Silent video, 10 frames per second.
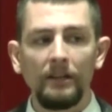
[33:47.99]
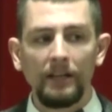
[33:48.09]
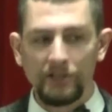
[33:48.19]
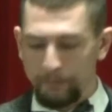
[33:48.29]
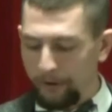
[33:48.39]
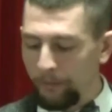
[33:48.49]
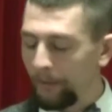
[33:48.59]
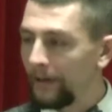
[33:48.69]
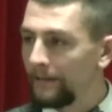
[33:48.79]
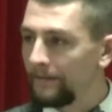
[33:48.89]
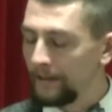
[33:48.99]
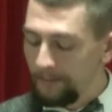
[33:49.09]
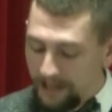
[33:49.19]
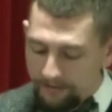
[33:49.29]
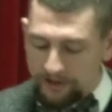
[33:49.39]
is appropriate. Let me
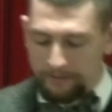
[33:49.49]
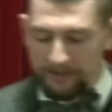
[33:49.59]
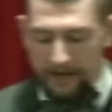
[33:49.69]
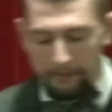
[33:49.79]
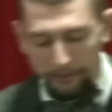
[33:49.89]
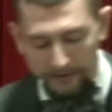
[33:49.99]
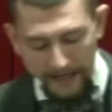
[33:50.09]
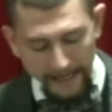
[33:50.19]
give you some examples.